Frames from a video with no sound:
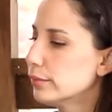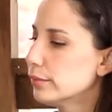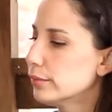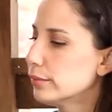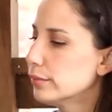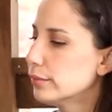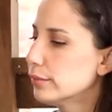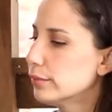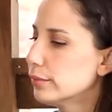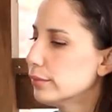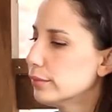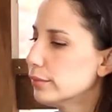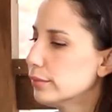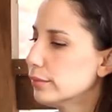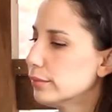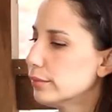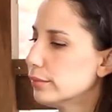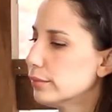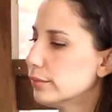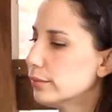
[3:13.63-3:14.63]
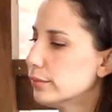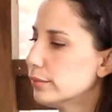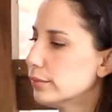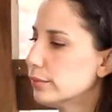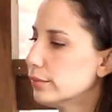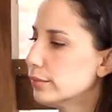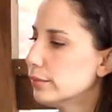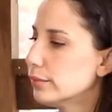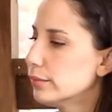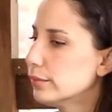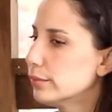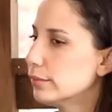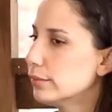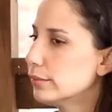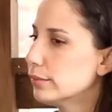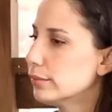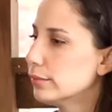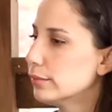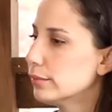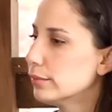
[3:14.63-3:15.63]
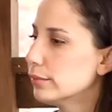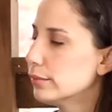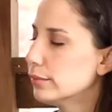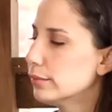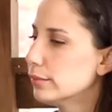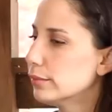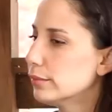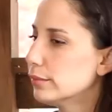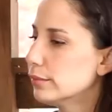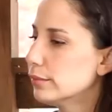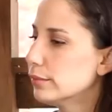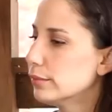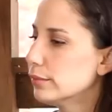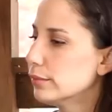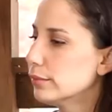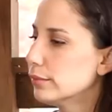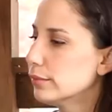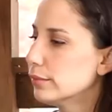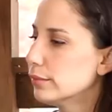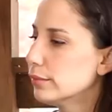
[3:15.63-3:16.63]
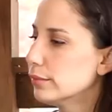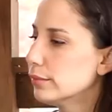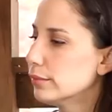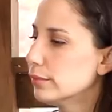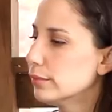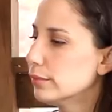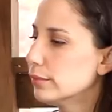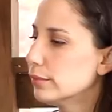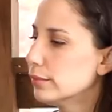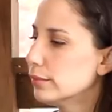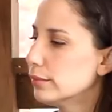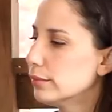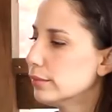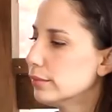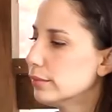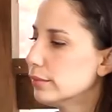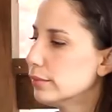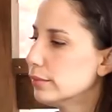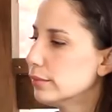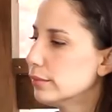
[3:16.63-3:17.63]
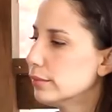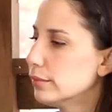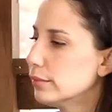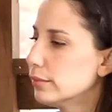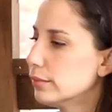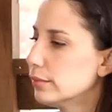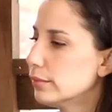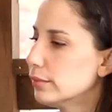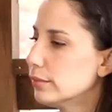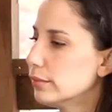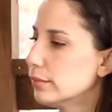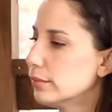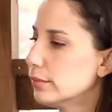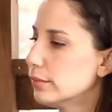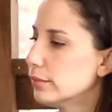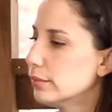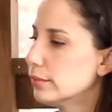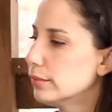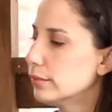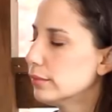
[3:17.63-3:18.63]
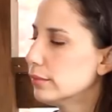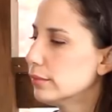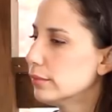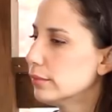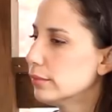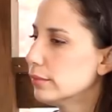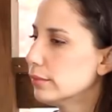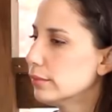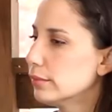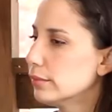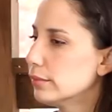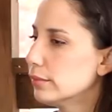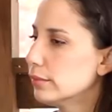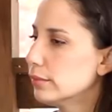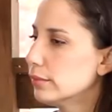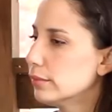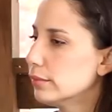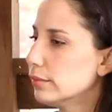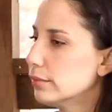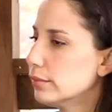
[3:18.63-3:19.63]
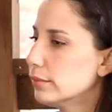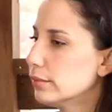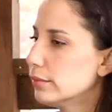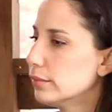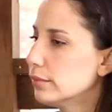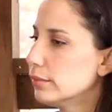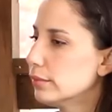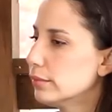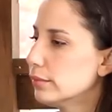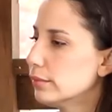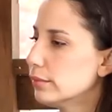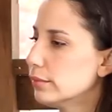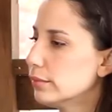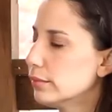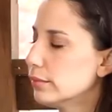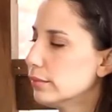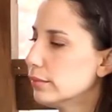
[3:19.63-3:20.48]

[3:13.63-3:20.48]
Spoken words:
(not speaking)